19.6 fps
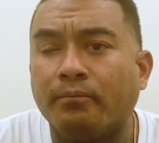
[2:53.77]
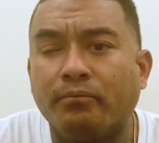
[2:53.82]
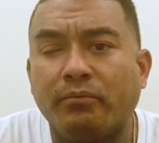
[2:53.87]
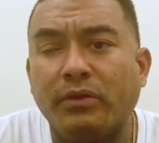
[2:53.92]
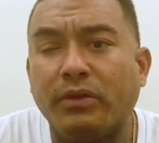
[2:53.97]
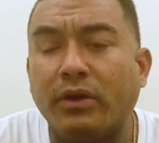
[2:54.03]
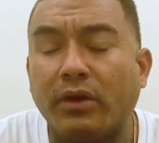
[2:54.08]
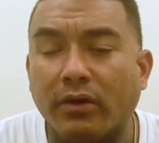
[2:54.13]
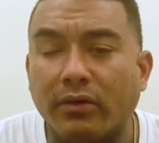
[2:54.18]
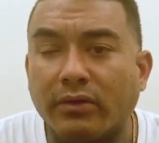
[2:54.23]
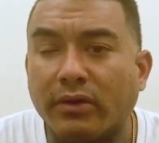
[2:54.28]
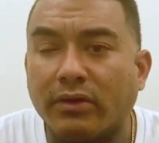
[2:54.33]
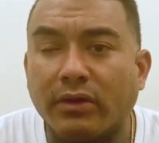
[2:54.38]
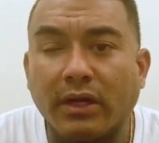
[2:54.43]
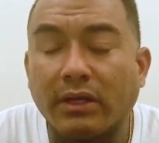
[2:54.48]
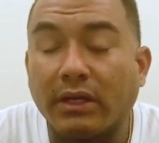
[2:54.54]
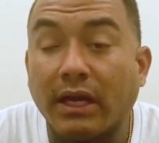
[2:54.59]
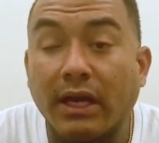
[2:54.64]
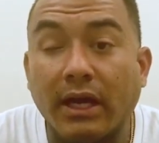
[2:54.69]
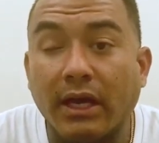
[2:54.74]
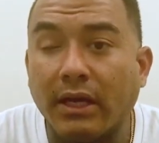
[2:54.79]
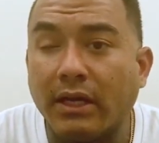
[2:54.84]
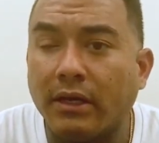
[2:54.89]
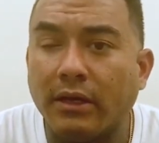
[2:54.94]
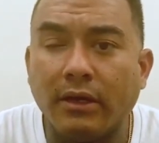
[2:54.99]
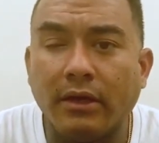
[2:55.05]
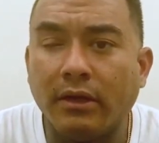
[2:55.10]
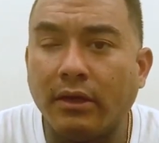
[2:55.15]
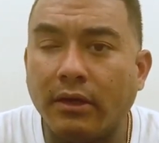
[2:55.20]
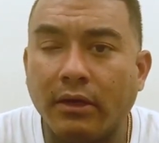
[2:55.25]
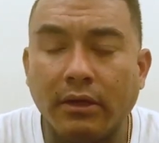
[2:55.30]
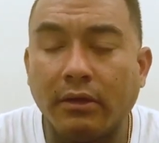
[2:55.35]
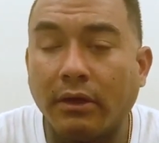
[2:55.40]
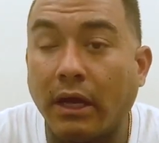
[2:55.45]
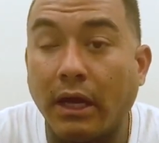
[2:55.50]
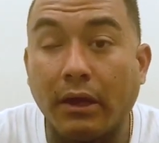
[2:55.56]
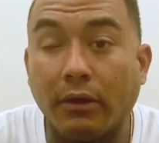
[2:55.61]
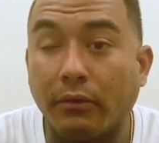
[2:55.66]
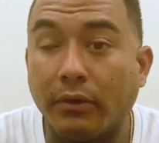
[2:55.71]
you know, they're like, hey,
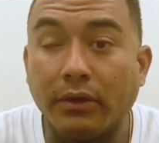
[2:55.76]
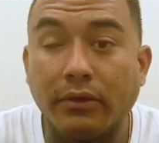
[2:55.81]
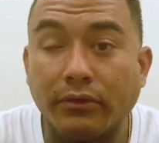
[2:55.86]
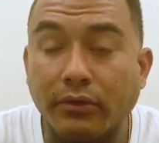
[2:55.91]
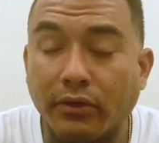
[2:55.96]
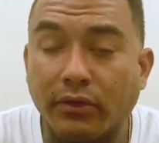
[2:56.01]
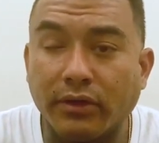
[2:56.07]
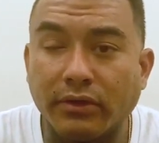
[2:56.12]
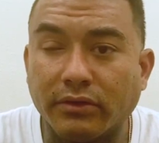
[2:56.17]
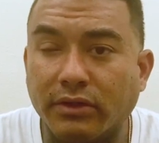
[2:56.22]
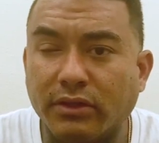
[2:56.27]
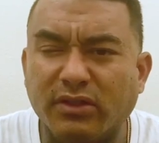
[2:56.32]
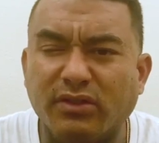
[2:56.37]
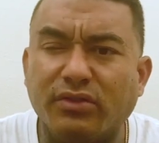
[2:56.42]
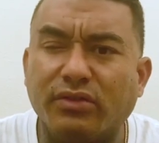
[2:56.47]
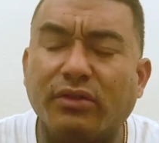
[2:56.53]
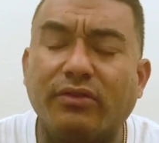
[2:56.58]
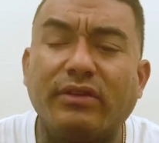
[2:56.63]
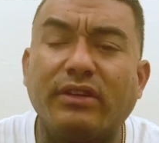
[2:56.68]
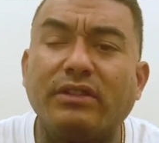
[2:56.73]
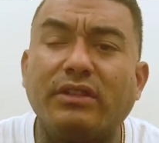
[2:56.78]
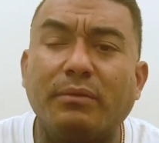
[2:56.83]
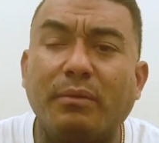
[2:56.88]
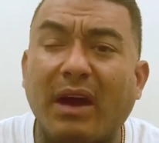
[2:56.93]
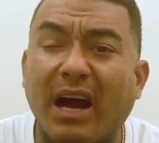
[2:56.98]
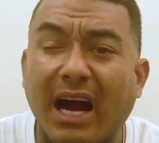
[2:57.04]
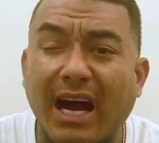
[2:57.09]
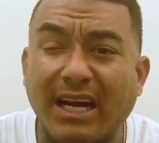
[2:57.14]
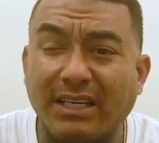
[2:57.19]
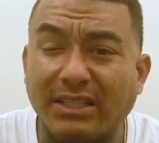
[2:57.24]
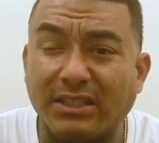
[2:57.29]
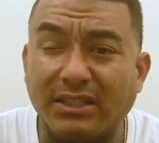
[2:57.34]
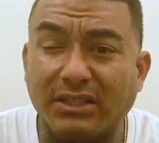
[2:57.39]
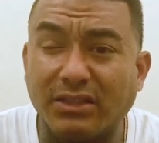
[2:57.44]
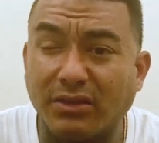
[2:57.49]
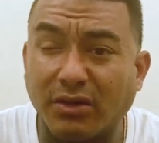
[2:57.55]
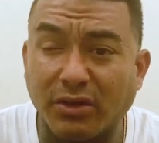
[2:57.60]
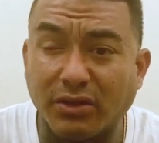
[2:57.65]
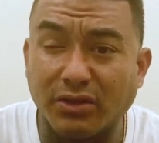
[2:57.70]
uh, we don't know what else to do. So eventually my eye
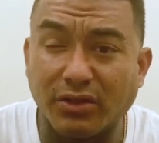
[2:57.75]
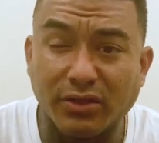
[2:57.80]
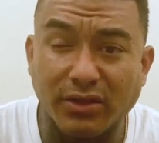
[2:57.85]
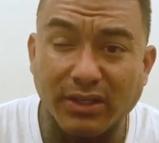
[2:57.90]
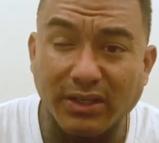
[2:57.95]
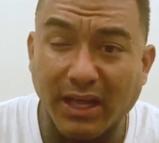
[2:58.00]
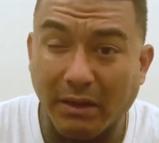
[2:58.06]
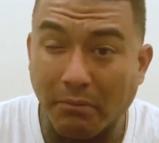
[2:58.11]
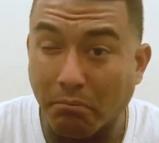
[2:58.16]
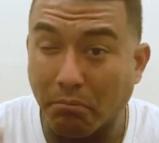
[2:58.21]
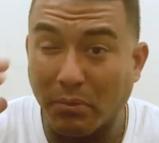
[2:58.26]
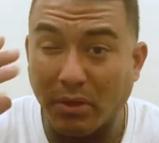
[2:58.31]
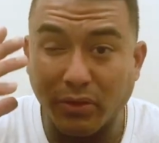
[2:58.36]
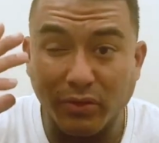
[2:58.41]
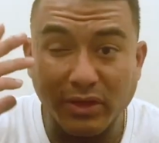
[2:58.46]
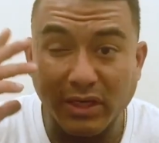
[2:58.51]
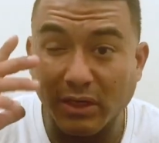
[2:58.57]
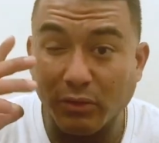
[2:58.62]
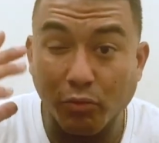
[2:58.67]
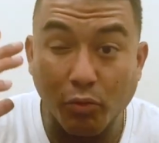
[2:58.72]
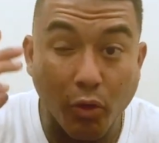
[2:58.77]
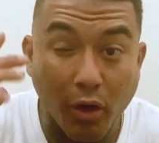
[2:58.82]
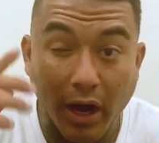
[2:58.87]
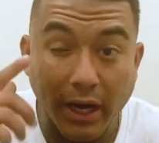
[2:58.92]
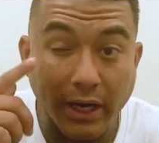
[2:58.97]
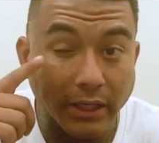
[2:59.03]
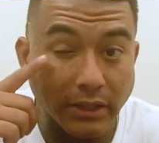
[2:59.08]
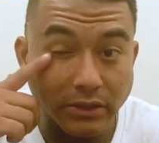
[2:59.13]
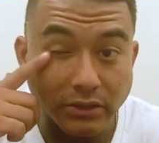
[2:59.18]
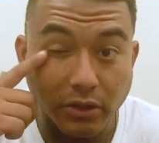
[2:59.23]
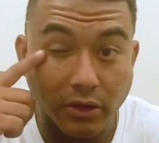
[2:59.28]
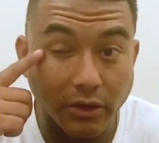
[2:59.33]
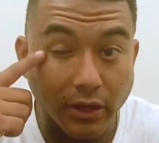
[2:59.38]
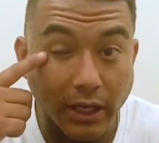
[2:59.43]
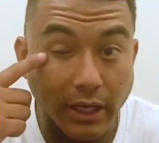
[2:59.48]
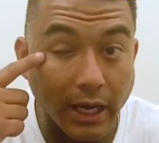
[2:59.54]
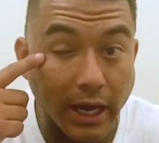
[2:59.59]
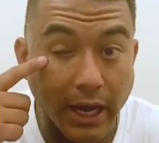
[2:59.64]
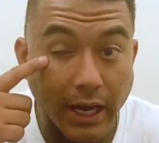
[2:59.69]
just started turning like milky white and started
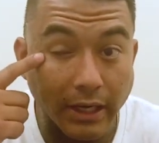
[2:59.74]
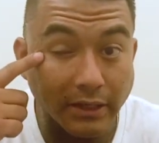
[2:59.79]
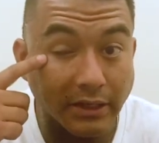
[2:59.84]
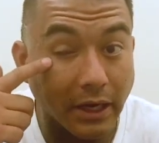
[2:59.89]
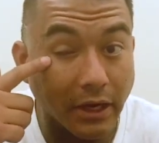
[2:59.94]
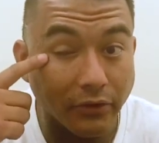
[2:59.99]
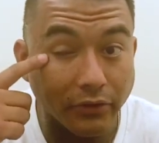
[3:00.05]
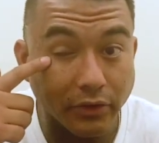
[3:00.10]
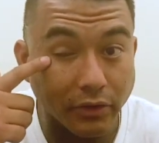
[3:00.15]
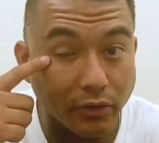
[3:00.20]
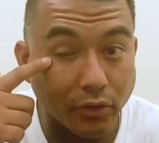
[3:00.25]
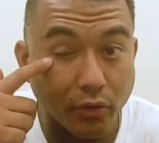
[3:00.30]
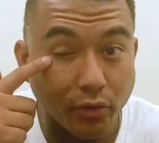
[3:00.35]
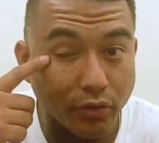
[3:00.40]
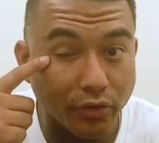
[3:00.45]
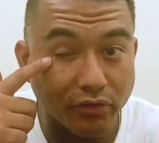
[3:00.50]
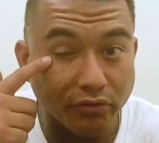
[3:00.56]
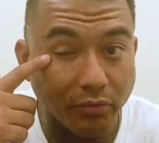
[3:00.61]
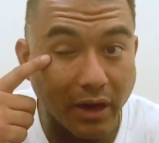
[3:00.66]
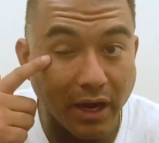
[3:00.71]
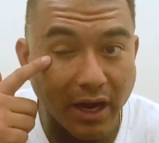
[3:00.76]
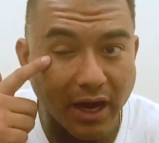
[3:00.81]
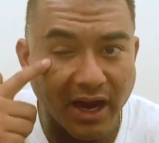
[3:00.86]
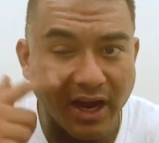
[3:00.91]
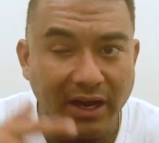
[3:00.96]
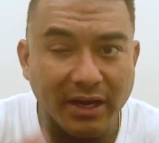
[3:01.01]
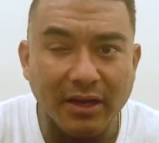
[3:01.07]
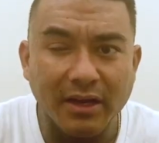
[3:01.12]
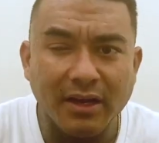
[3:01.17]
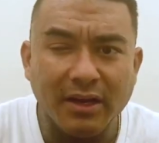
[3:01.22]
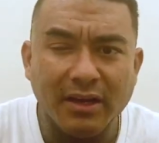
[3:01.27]
like hanging out in the corner of my eye